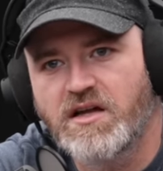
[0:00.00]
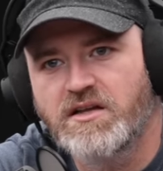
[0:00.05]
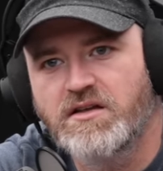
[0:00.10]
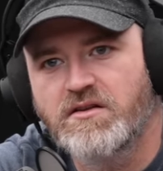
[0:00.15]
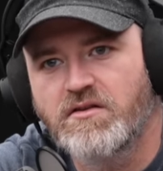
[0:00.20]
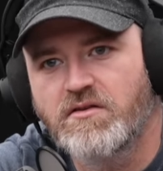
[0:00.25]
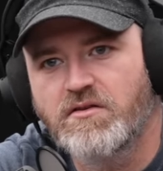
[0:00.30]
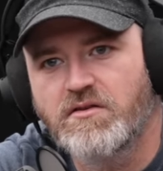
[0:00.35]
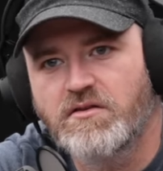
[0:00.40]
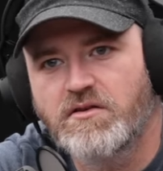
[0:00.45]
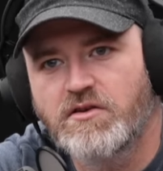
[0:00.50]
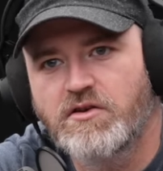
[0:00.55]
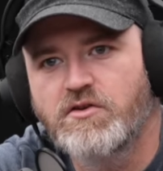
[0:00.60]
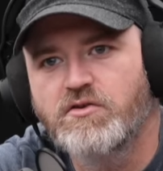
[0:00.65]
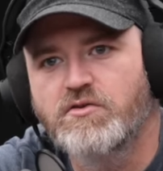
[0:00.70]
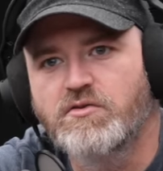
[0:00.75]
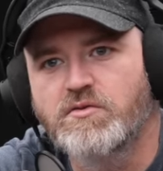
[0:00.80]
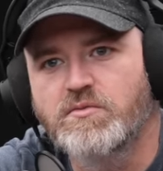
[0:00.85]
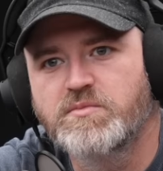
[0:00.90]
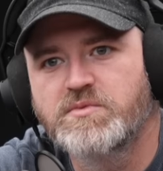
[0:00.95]
little
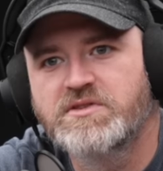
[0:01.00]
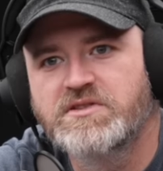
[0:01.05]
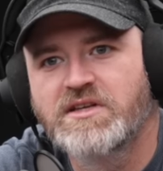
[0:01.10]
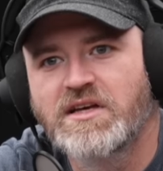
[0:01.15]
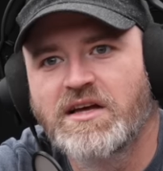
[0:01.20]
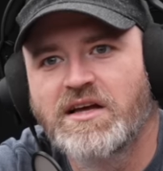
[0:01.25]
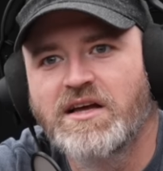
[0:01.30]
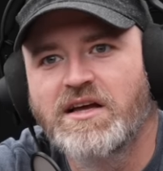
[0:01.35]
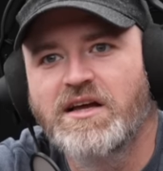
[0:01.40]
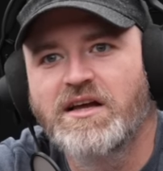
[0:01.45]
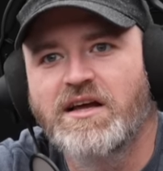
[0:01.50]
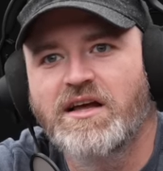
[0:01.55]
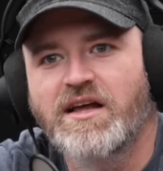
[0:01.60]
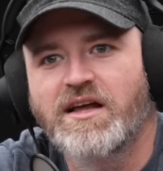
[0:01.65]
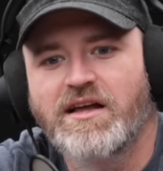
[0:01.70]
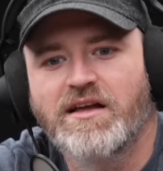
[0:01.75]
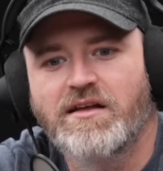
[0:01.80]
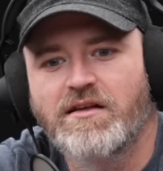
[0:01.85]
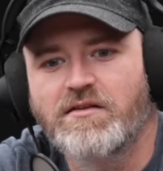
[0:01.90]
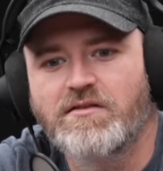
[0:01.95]
cubes,
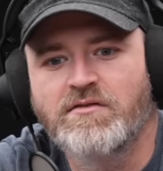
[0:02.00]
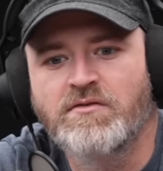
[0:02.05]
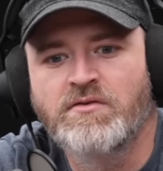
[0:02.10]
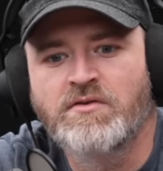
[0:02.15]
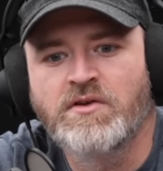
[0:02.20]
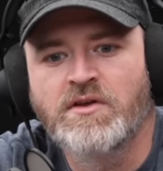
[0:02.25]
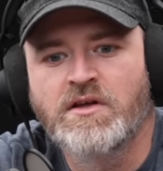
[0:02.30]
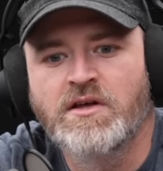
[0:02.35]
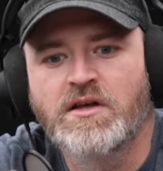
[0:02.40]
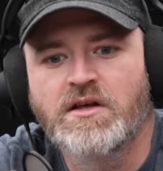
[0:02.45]
and